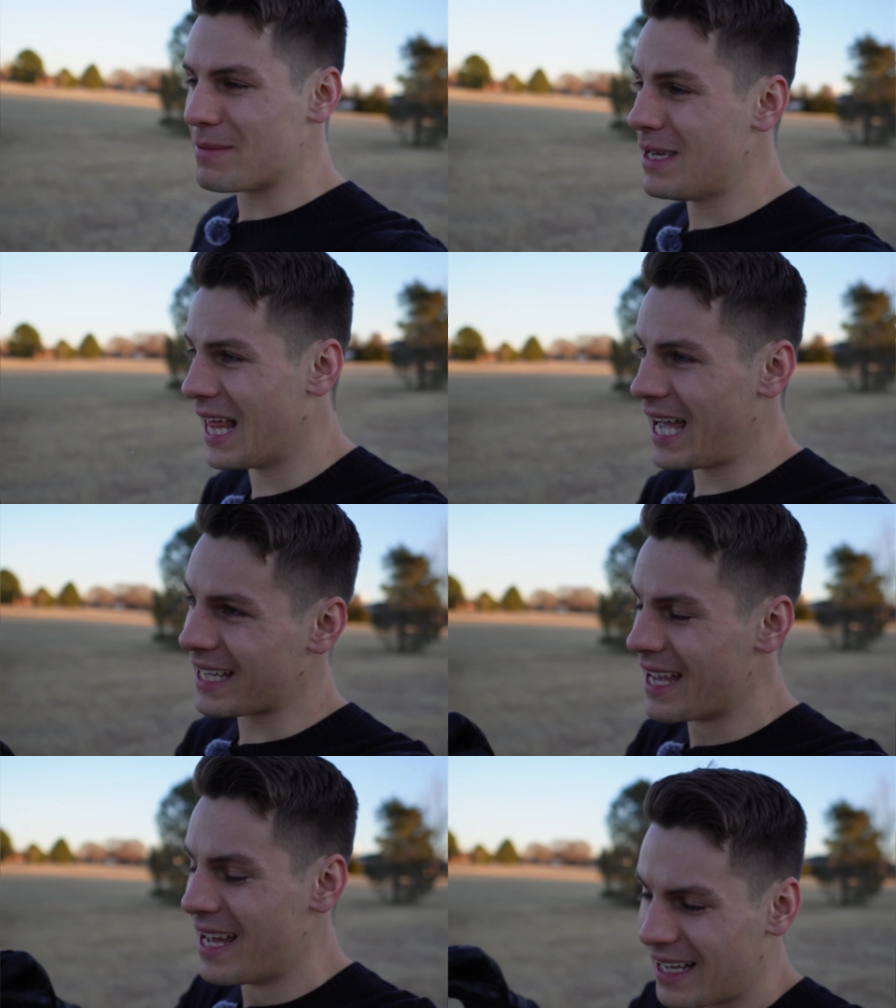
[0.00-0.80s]
maybe
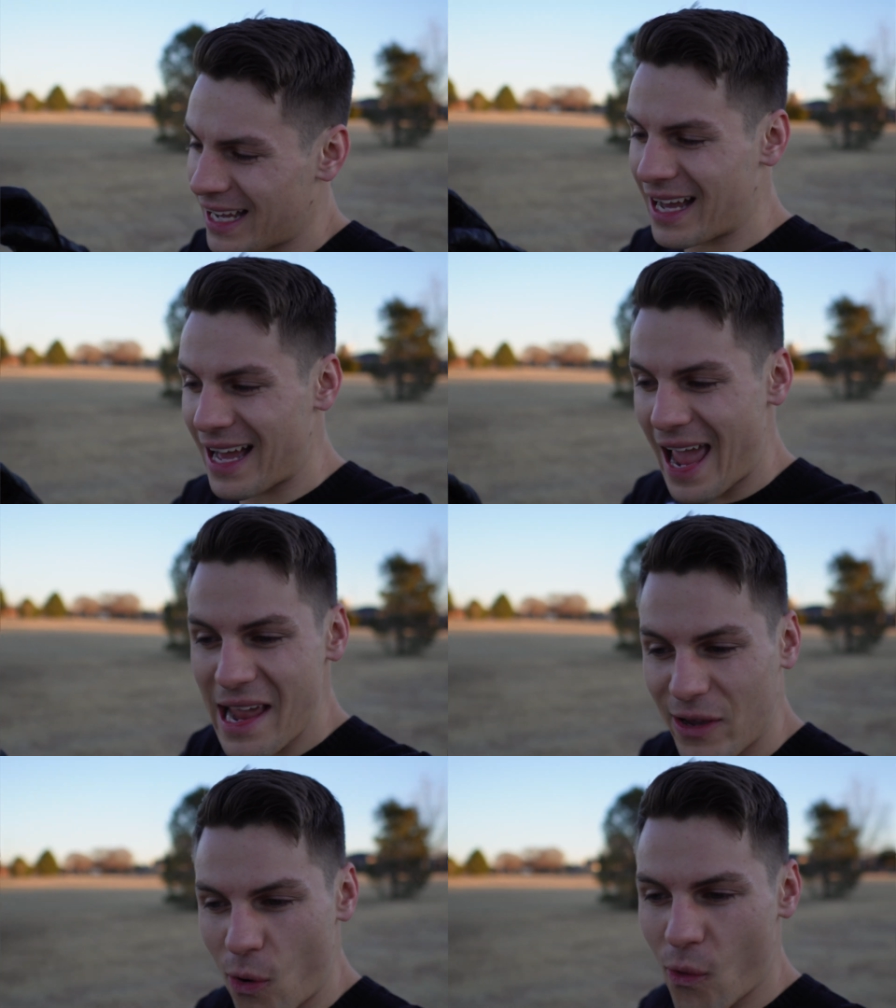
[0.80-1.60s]
like uh,
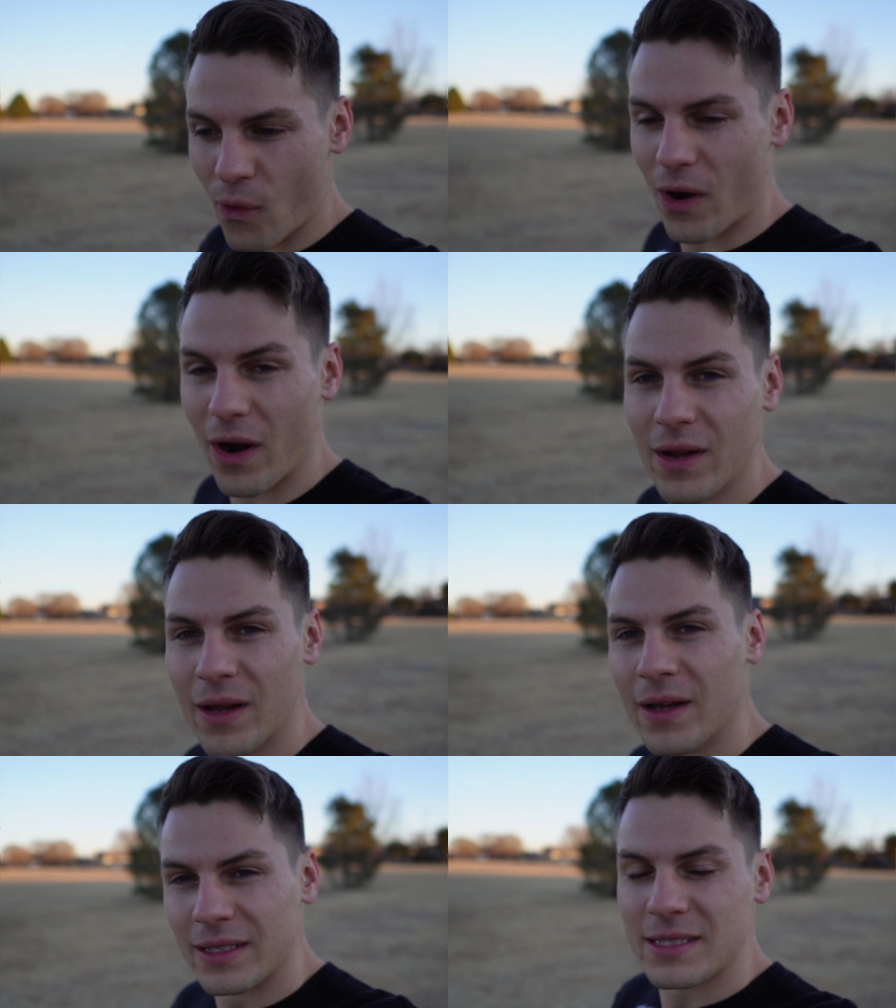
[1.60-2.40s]
eight core
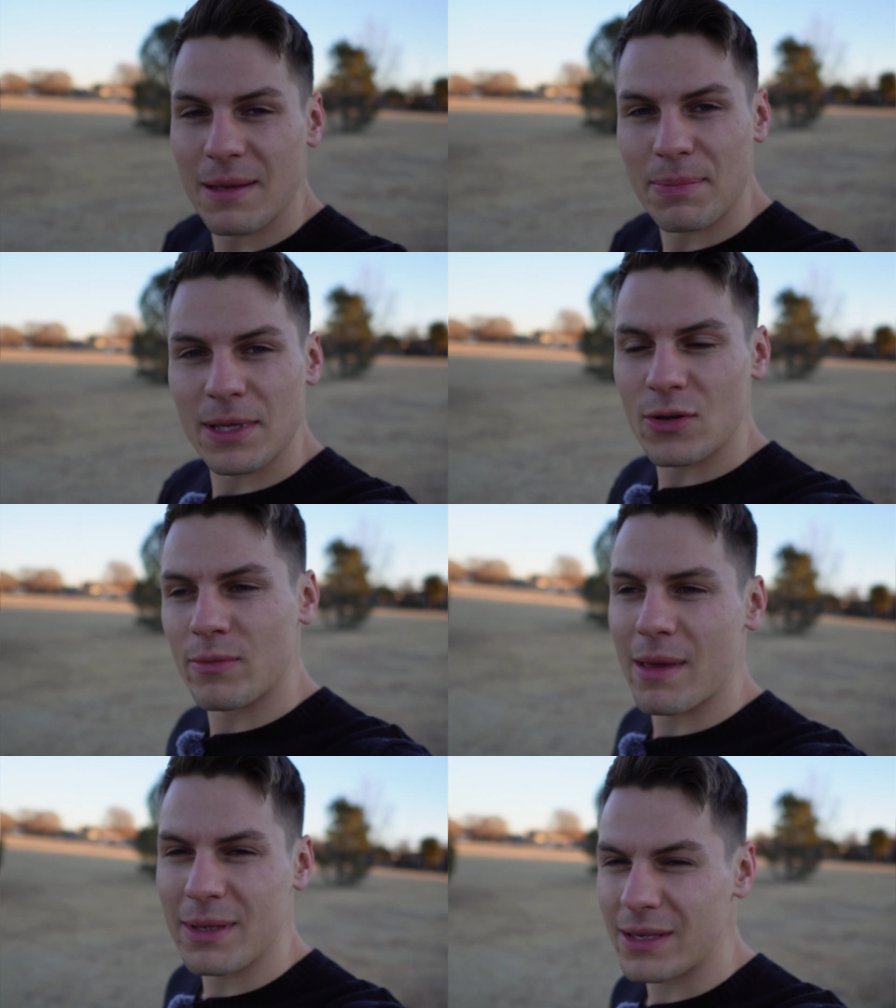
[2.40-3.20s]

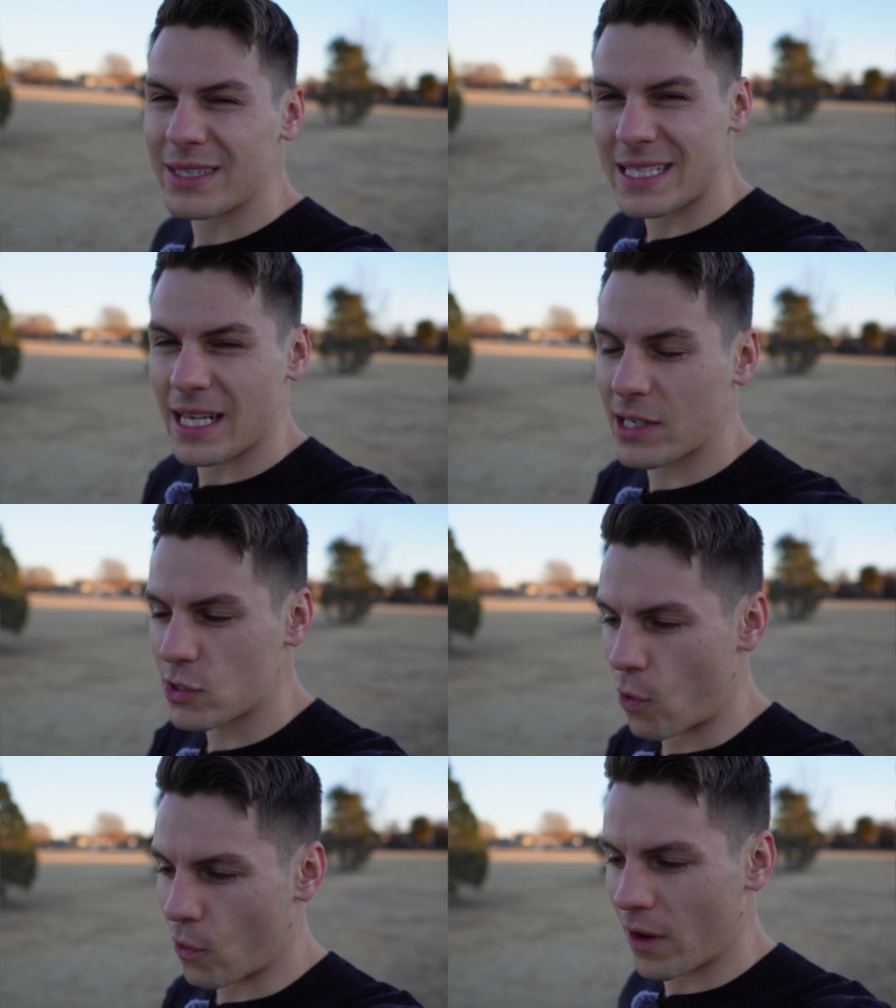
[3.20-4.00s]
CPU, maybe even
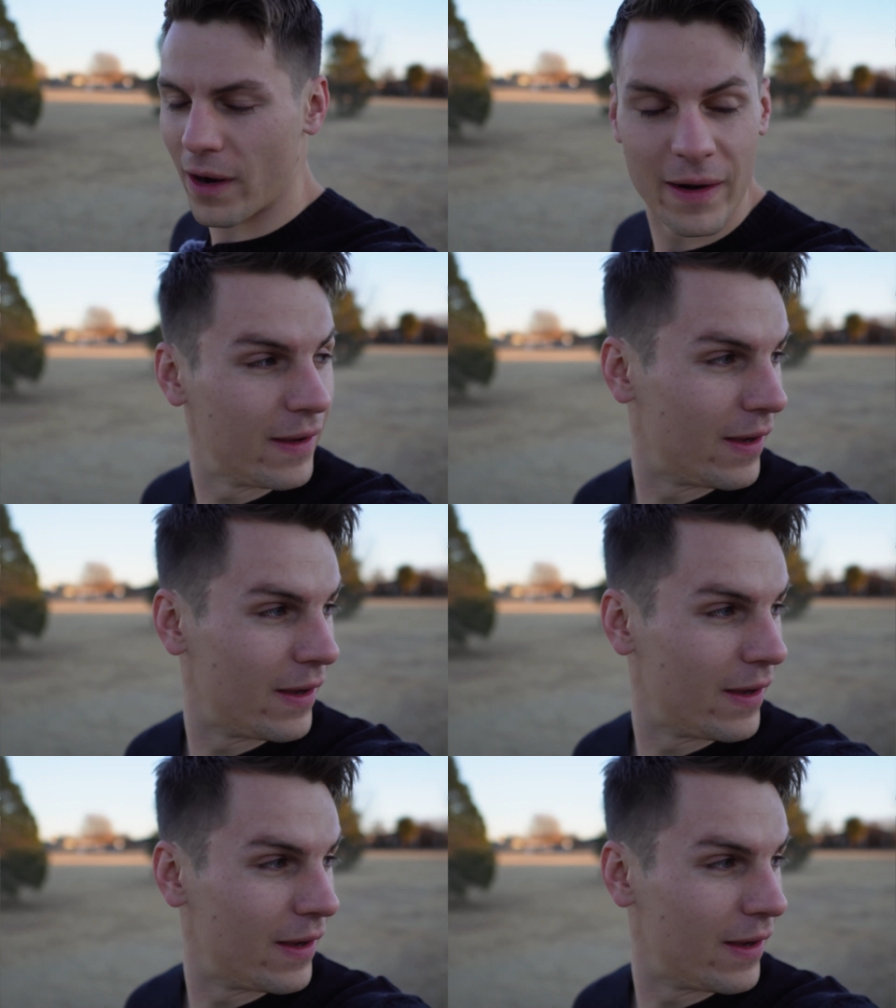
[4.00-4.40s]
six core.